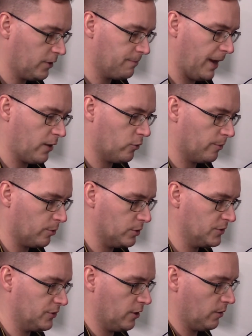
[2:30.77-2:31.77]
as battle
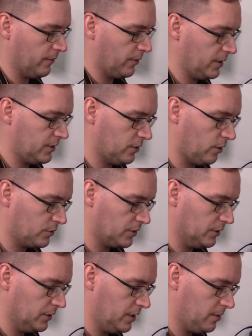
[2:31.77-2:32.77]
reports go, I've already talked a
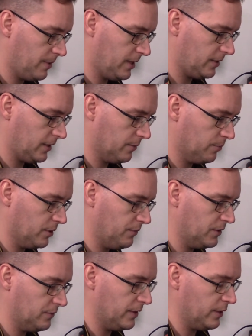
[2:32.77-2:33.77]
little bit in
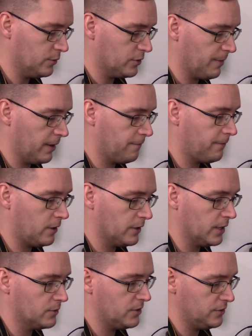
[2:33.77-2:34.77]
previous videos about
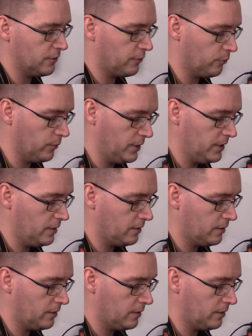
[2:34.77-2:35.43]
Fallout Season 3.